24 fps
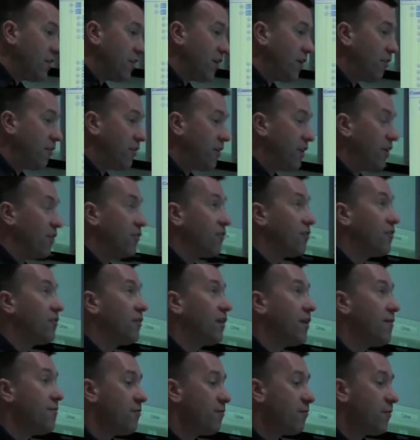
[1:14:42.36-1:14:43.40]
there it is,
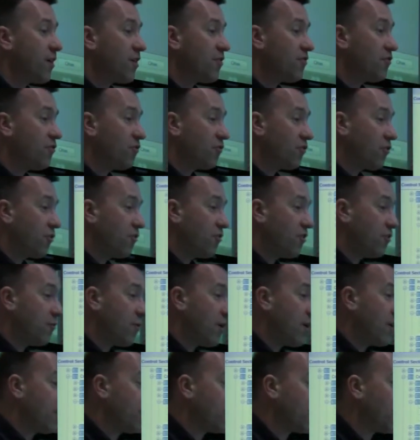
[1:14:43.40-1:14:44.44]
information security
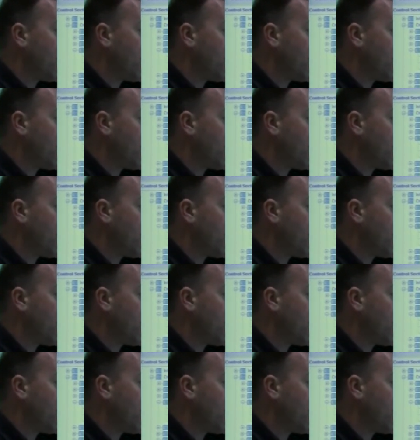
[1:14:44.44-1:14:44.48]
awareness.